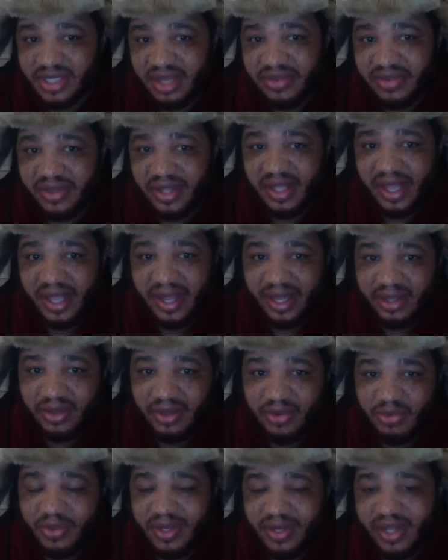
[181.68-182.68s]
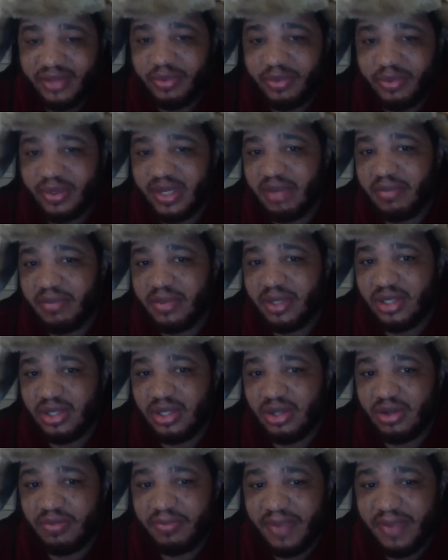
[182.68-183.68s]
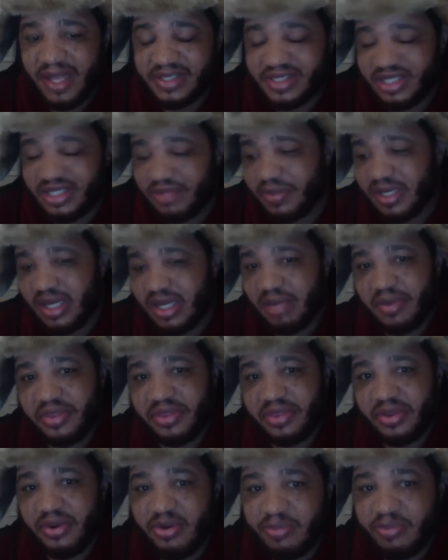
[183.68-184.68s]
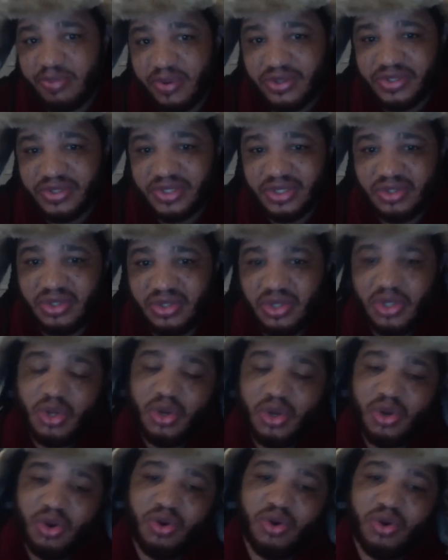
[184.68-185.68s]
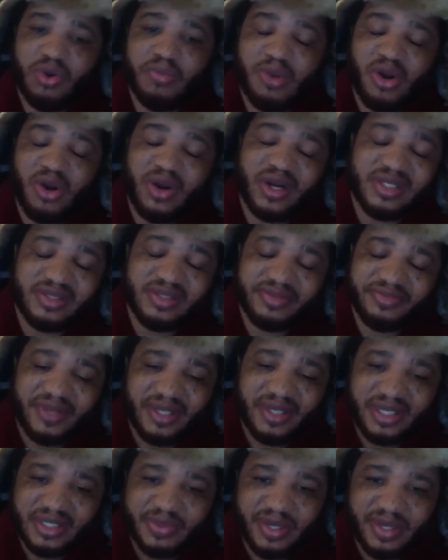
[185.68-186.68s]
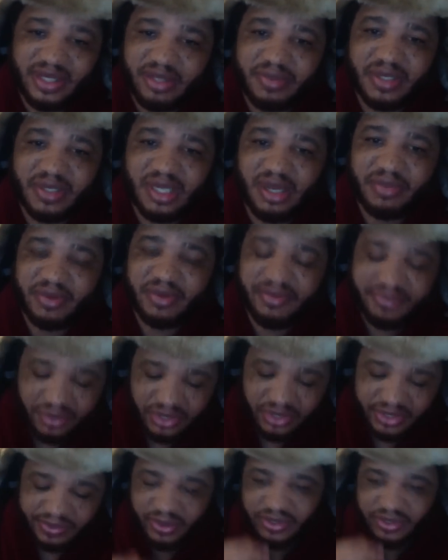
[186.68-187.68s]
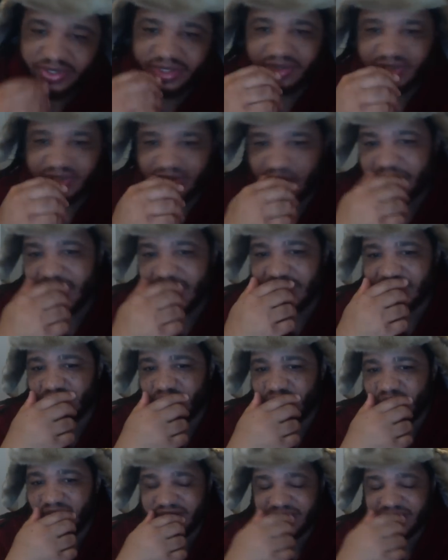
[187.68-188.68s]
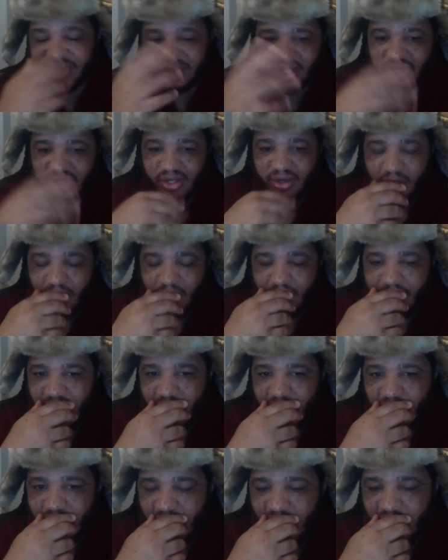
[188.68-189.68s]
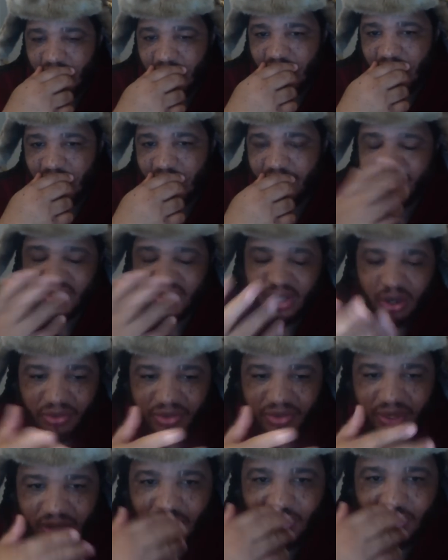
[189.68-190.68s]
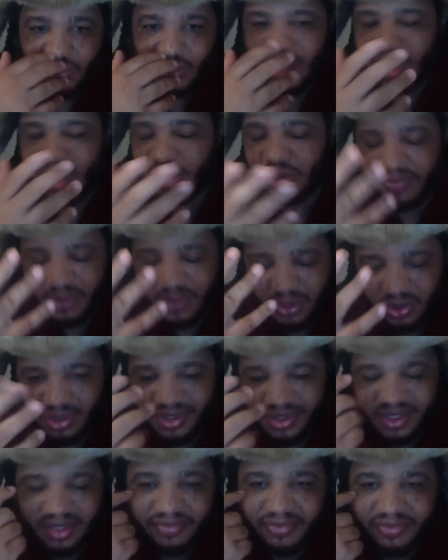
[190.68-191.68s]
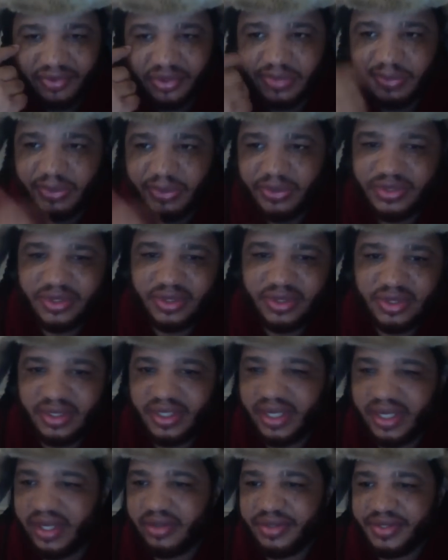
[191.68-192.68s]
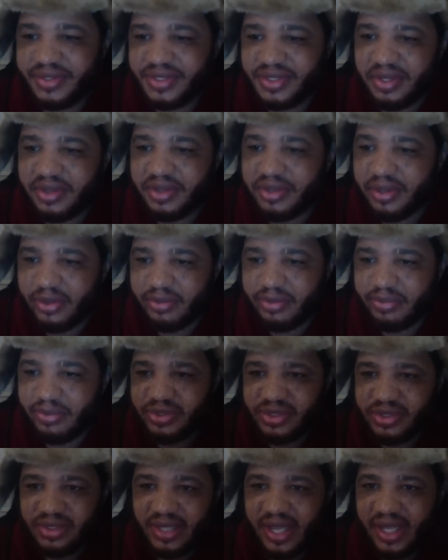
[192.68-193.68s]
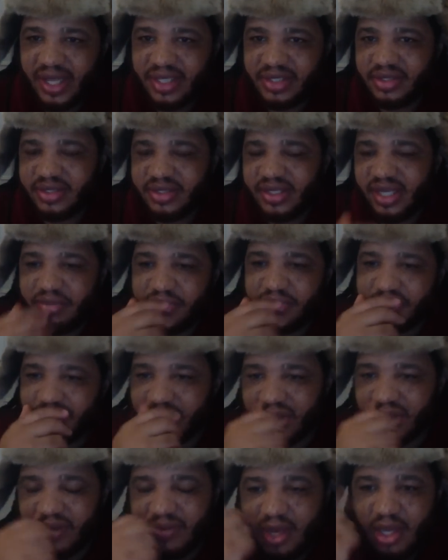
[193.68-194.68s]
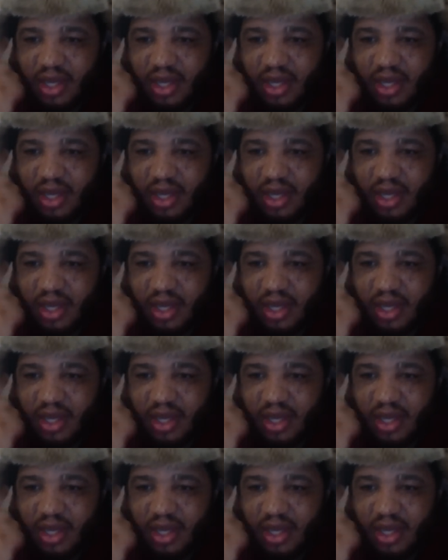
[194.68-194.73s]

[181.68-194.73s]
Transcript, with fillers: Either Halo will have to become, you know, Master Chief becoming third person, or Marcus Fenix will have to become the first person. So let me ask you a question, you know. Uh, if you don't know, Halo, of course, is a first person, Gears is a third person action type shooter.